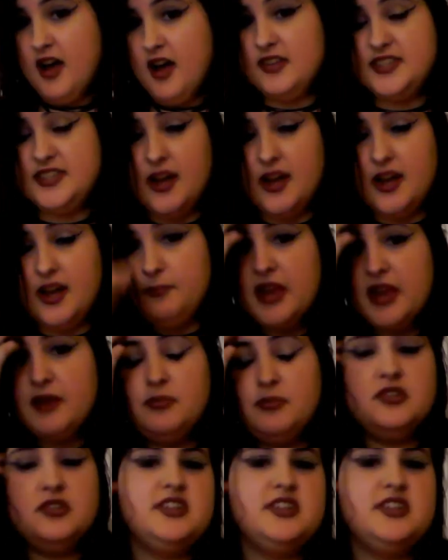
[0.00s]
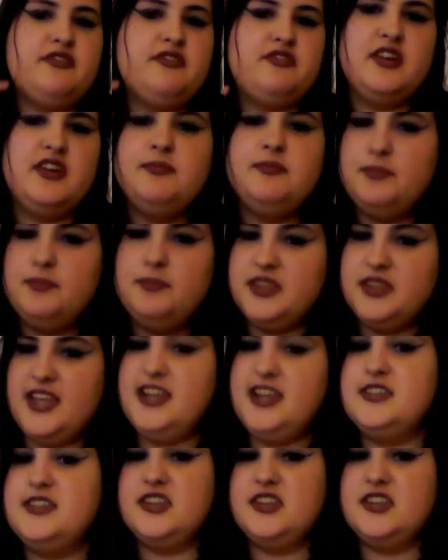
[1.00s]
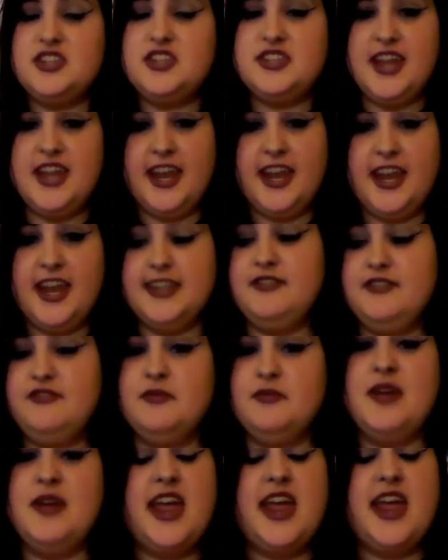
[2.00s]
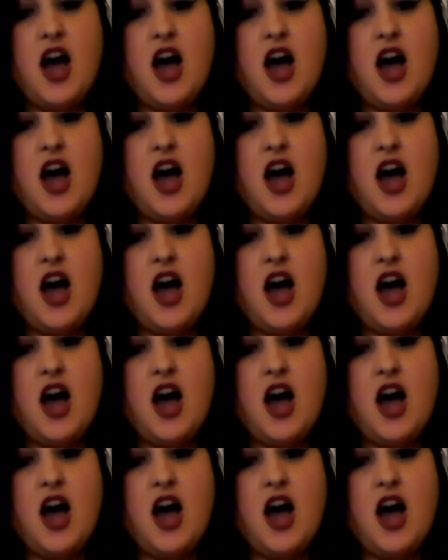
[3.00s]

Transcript: Some people are different, but these are just easy for me.